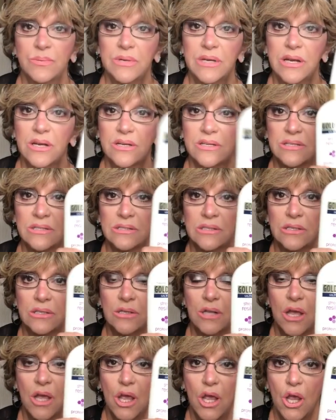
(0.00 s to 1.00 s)
one here is a
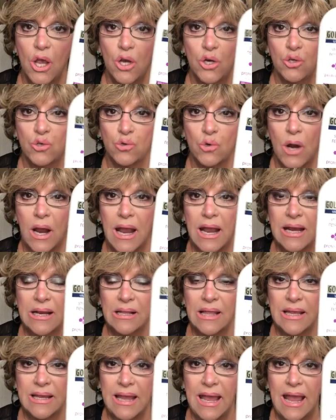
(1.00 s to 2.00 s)
little drying,
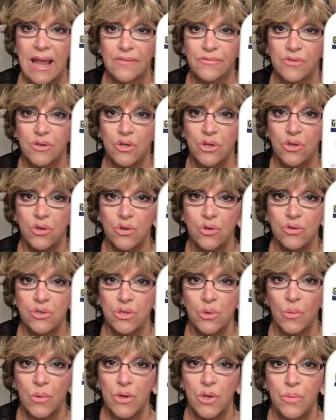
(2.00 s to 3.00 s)
like after you
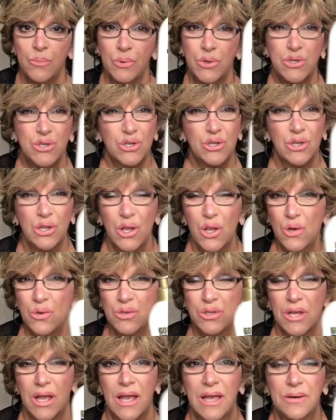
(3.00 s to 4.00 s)
use it, when you put your
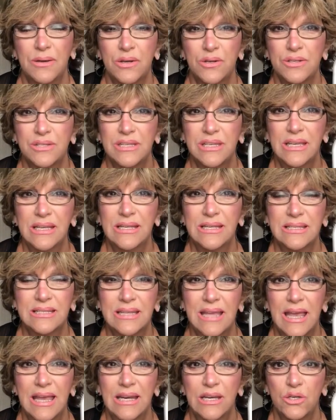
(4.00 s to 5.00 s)
clothes on, your skin is
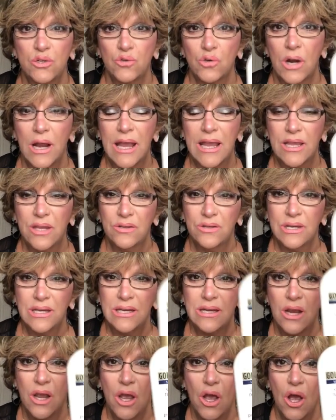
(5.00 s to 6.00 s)
kind of dry. You
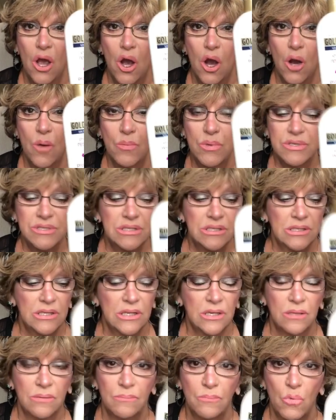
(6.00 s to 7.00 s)
need almost a
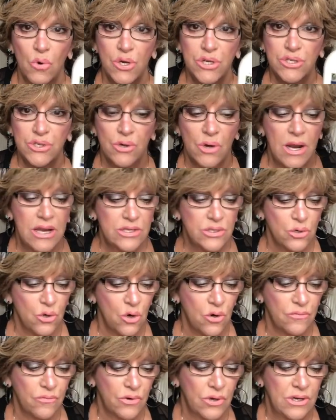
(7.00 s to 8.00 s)
little moisturizer
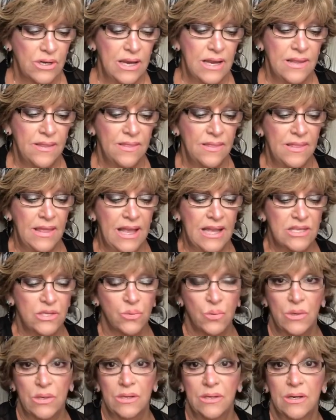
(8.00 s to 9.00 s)
over it, and
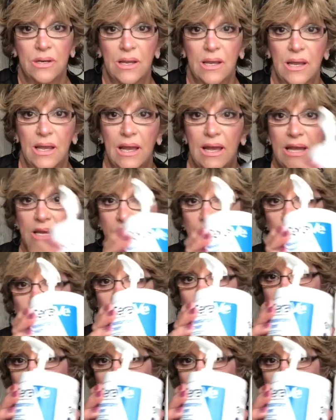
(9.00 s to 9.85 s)
that's when I do